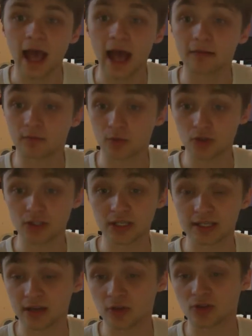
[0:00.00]
and because
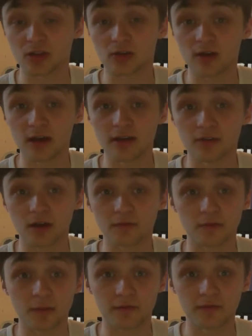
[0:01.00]
it goes to the graveyard
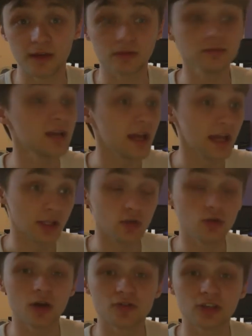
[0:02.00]
from the field, you
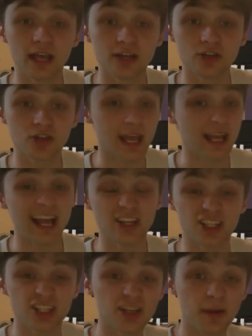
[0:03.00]
go to the extra deck, and you
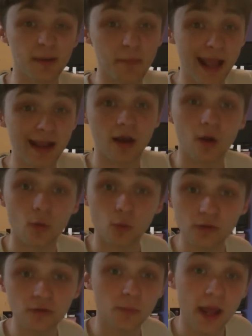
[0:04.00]
can summon it back
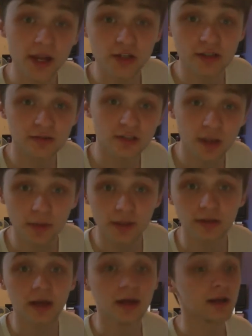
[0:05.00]
with your pendulum
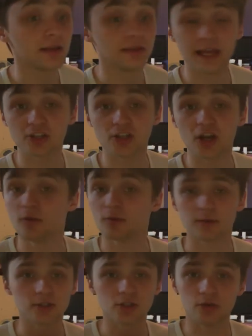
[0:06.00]
summon next turn, which
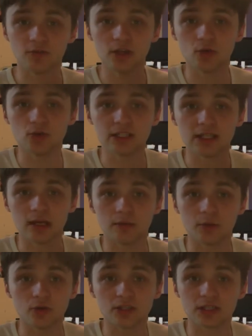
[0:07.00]
means you can reuse it and
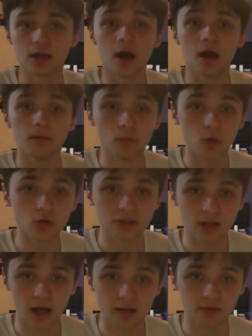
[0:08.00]
abuse it more
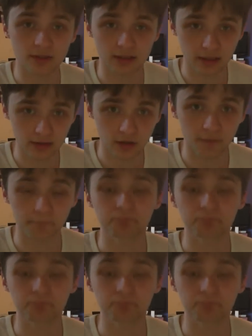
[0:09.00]
times than not.